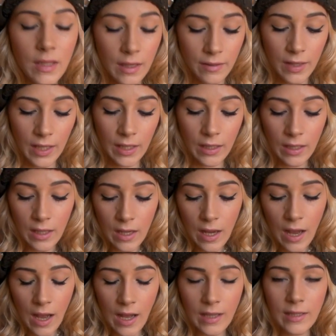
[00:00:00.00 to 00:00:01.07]
I think,
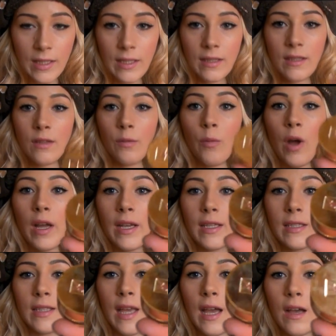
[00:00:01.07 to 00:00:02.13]
and it's the
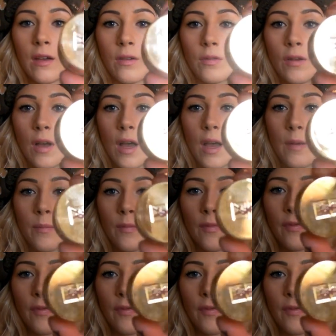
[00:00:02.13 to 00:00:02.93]
YSL